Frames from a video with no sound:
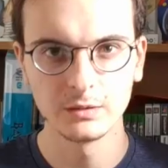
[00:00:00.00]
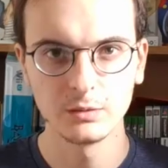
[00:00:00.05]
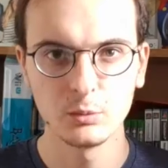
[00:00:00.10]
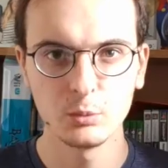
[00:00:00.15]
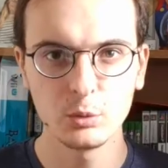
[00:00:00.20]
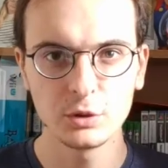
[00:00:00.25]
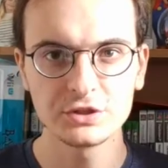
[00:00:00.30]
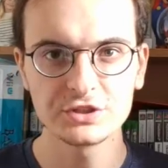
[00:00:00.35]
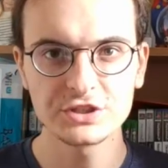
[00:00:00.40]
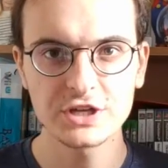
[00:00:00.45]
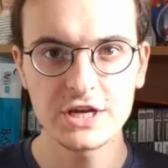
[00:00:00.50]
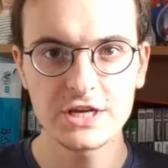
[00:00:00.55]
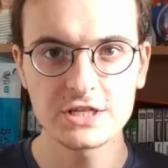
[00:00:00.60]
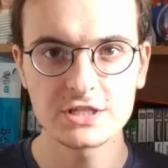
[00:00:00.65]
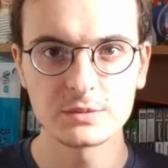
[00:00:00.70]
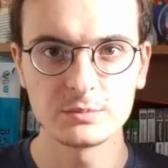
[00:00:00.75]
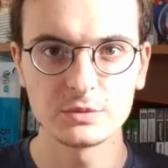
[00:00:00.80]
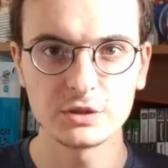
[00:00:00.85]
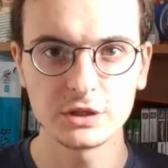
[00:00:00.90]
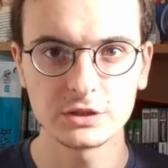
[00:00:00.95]
One change
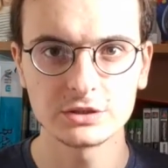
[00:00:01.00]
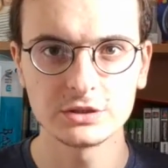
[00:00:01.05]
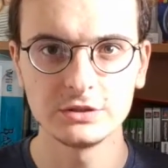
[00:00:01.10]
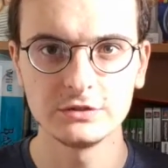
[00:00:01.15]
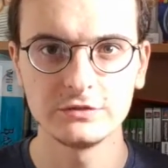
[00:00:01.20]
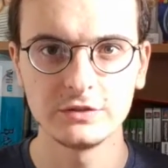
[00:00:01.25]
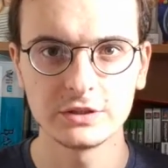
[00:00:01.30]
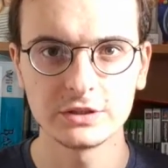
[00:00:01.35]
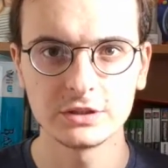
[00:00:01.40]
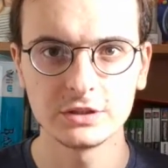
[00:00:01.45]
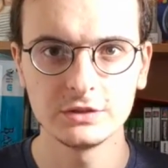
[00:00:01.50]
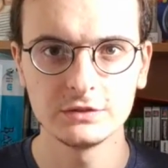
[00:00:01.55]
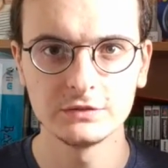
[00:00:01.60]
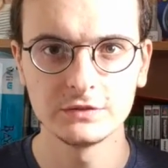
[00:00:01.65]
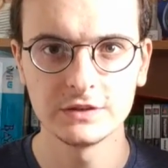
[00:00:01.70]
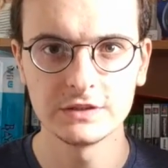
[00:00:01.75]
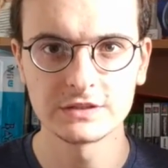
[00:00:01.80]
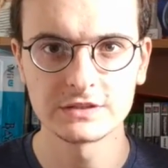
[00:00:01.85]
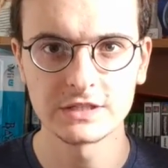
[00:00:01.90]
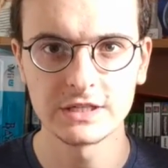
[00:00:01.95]
I'm not too fond of
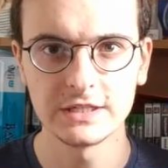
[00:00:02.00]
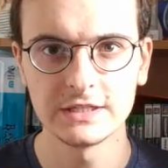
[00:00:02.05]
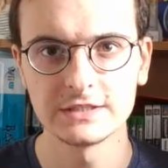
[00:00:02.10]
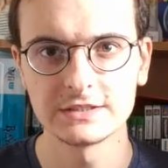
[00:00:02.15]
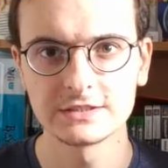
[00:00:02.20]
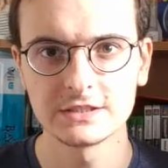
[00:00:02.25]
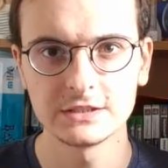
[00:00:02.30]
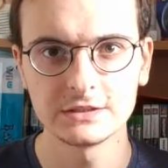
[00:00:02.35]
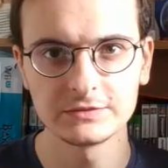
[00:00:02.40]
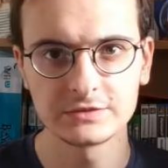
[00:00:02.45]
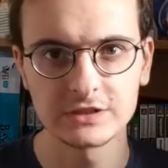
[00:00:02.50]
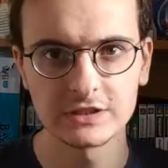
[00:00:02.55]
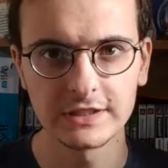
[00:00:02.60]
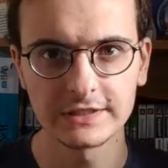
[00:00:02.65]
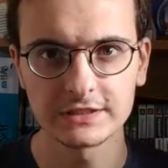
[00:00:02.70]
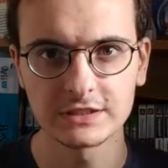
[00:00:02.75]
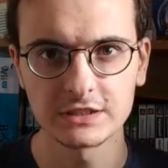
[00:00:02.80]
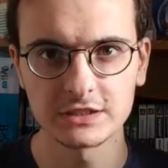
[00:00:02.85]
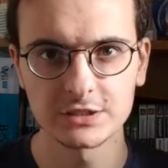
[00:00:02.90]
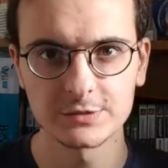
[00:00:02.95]
is that instead of
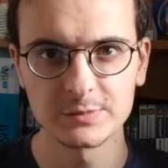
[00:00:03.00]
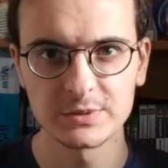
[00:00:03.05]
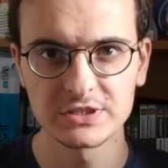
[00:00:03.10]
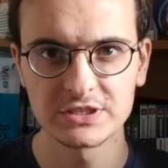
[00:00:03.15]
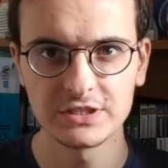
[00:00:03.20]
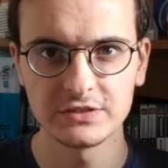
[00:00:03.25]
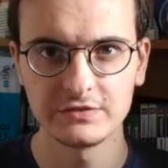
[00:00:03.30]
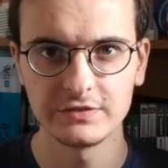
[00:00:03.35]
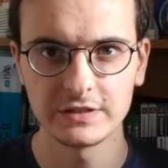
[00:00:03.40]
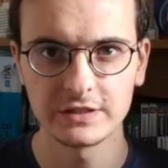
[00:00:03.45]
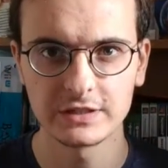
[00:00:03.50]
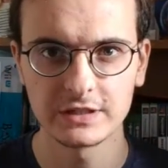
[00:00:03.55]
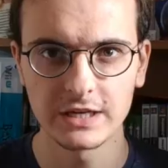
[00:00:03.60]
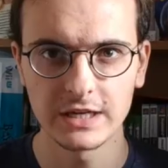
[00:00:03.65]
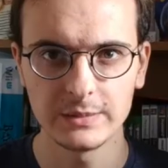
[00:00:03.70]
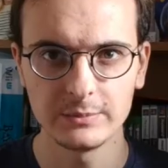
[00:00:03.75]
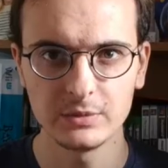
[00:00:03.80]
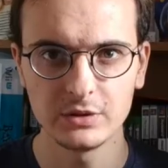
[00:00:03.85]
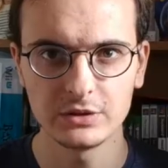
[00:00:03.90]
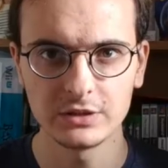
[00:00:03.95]
selecting a specific
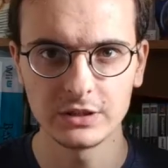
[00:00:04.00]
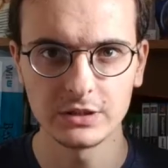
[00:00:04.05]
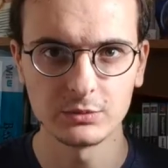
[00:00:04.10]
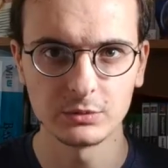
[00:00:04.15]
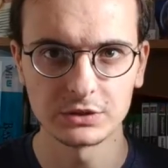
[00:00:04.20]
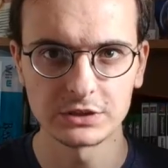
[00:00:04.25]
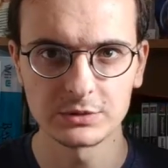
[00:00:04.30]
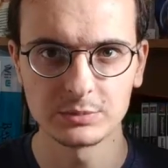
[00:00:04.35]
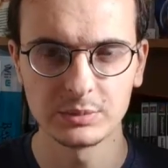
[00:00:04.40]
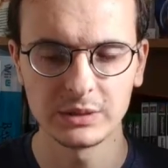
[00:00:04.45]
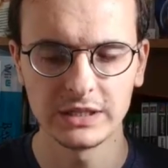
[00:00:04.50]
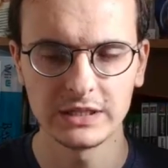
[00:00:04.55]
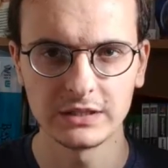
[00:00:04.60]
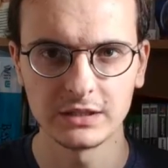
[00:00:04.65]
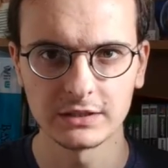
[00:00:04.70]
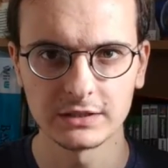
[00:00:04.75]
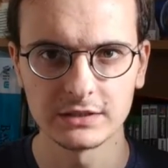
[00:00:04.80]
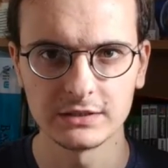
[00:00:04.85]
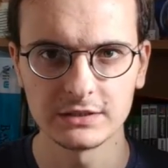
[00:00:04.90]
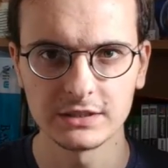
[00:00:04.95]
game mode that you want to play
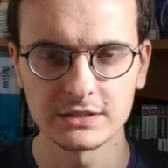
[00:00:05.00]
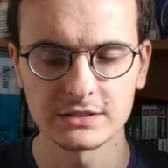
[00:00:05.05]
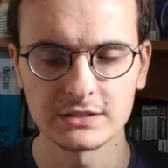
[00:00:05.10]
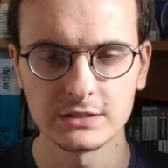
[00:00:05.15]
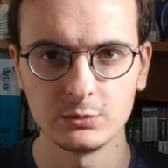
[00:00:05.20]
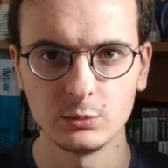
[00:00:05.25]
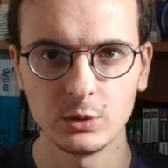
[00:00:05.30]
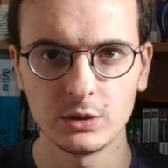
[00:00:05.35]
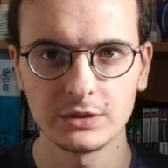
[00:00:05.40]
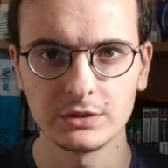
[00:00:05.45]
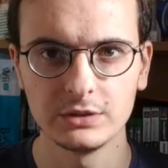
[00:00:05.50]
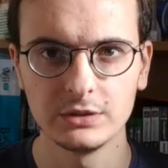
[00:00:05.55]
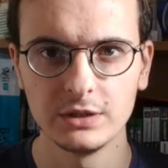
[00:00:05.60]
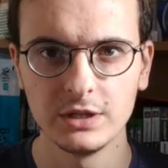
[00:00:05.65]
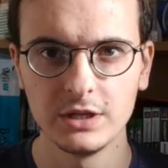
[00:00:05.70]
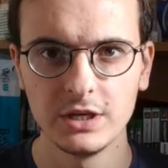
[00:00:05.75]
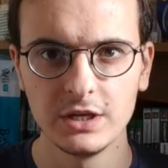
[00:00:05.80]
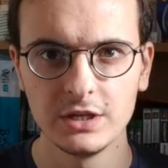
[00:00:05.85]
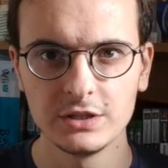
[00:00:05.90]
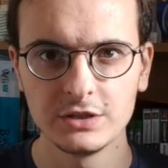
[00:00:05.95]
like in Destiny 1,
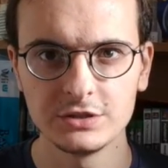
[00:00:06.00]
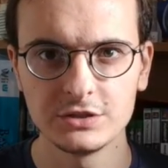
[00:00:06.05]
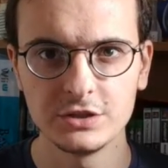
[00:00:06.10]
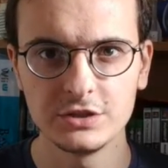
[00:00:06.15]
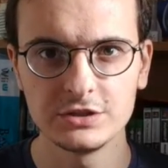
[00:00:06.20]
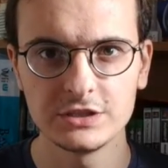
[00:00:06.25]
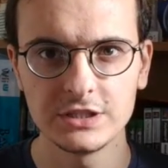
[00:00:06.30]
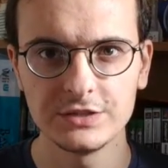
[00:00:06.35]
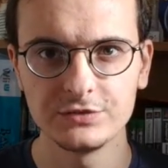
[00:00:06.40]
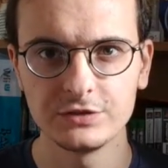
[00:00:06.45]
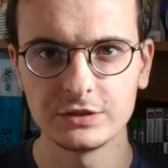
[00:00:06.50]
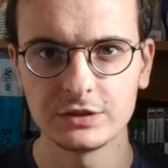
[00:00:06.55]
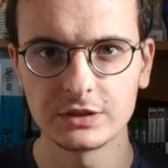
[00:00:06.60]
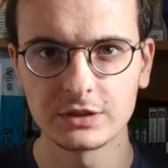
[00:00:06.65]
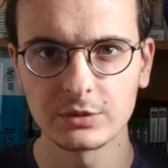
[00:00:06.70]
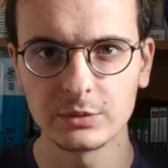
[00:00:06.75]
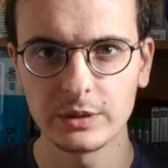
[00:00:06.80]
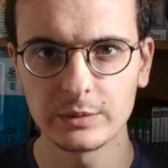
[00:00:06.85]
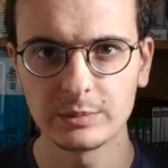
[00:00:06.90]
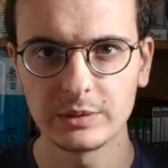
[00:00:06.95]
you choose either the
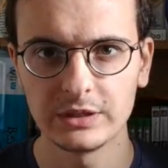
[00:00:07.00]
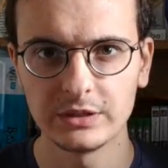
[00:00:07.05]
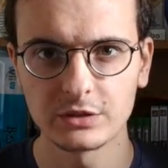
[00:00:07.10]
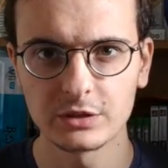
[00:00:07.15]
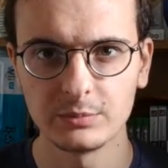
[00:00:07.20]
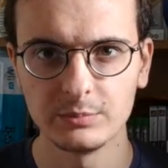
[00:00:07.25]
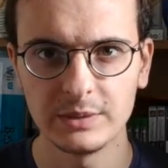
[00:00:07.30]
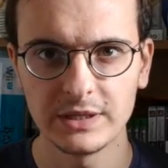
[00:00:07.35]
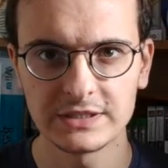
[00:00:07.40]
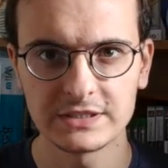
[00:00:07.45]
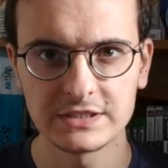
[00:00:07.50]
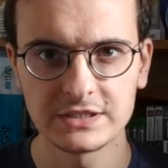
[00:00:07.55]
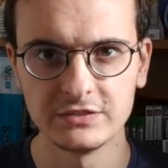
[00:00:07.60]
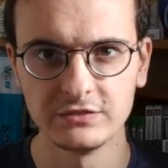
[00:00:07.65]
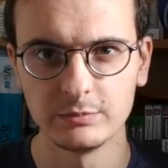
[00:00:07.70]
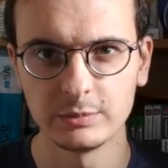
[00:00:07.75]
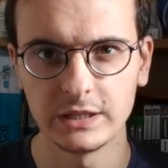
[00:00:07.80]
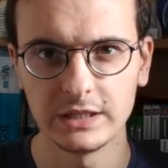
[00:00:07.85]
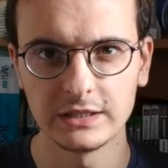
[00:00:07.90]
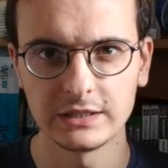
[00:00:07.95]
quick play or
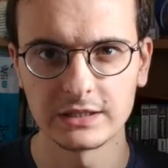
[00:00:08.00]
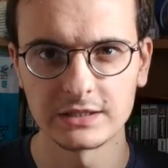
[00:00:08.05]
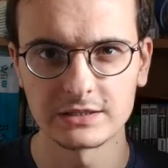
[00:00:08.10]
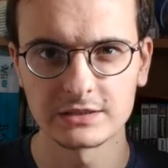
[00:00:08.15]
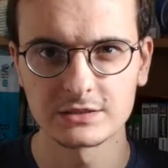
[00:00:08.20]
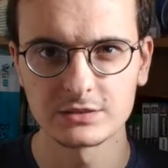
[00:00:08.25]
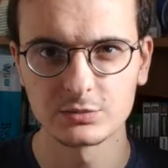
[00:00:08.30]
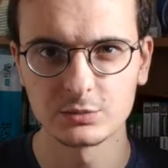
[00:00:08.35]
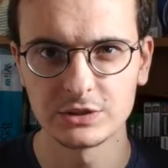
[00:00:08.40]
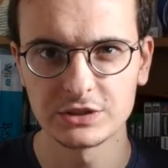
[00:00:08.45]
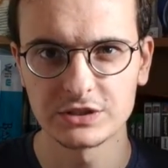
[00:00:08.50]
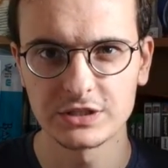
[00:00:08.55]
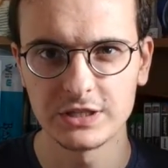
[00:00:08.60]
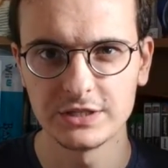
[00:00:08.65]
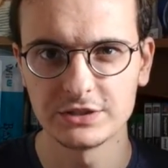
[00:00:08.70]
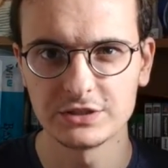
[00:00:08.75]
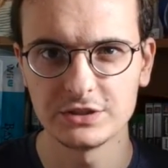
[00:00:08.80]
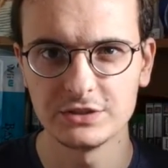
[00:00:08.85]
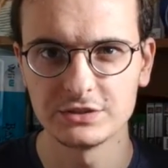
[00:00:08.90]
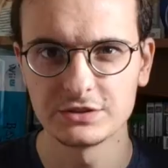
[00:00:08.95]
competitive playlists, which
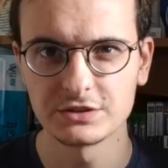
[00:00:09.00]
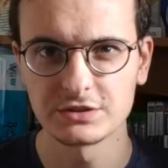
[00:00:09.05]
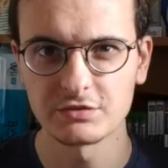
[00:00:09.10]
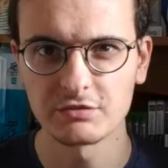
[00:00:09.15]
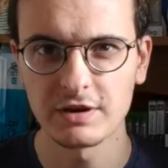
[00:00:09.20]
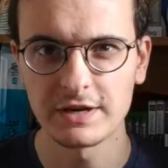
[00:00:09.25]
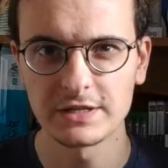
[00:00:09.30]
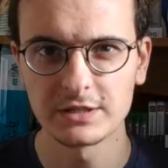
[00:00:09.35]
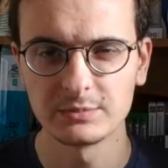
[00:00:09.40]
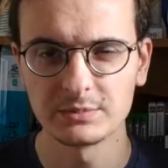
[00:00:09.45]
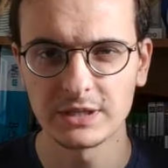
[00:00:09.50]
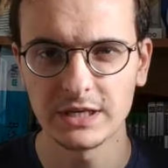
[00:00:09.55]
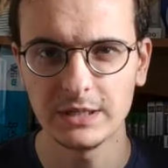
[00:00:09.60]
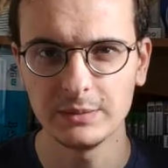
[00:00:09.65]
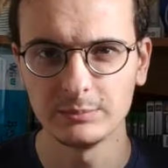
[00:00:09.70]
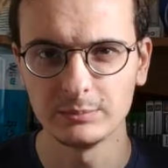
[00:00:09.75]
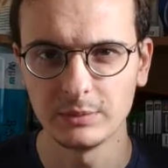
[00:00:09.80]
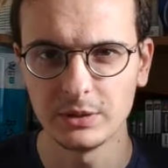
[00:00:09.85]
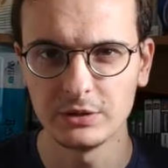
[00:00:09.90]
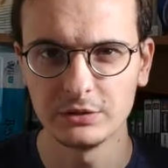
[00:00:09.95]
then chooses a random
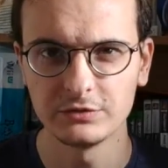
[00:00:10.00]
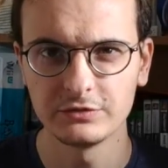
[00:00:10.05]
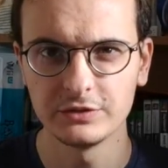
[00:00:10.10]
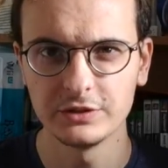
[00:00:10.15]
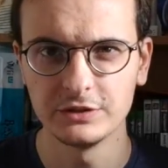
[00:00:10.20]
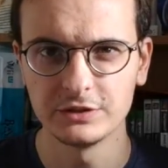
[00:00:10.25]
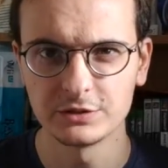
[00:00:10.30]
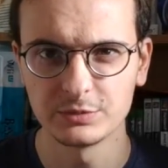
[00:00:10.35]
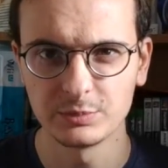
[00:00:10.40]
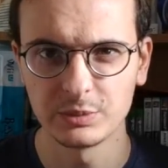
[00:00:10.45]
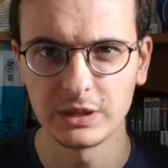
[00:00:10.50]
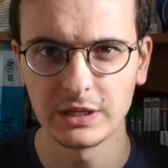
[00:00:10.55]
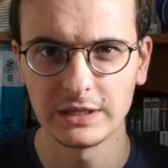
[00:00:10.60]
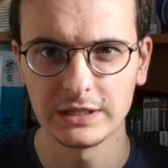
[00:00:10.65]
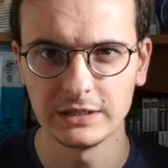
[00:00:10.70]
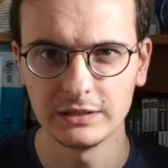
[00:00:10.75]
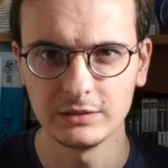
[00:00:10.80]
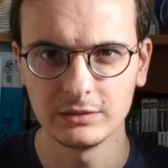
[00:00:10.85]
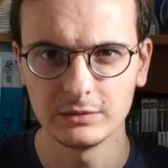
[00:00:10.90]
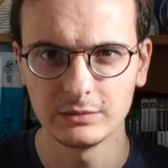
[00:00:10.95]
game mode for you to
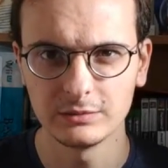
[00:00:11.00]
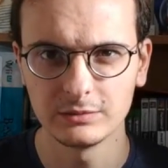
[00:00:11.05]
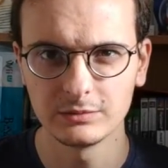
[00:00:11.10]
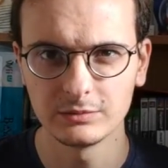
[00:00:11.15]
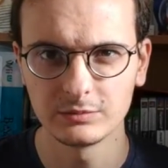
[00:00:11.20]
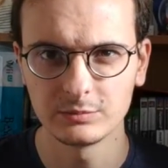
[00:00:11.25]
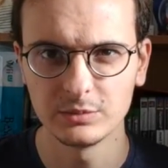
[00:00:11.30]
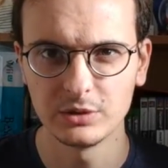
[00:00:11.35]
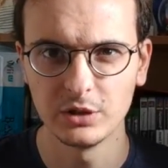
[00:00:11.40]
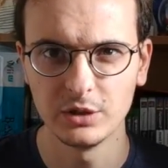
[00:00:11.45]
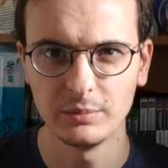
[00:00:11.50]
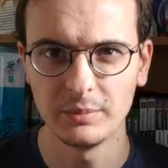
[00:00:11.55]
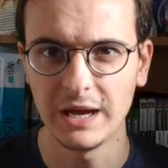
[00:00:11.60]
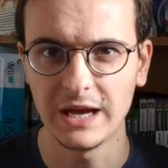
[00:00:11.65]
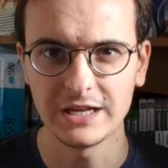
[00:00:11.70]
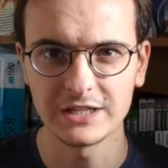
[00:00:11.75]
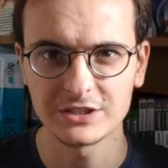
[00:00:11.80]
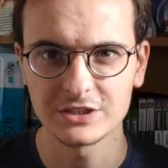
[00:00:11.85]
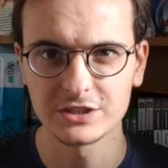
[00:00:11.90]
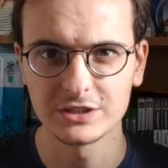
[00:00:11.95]
play per
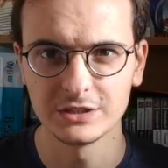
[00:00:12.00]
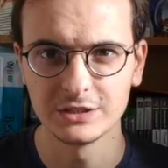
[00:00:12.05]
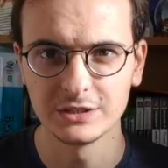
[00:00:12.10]
match.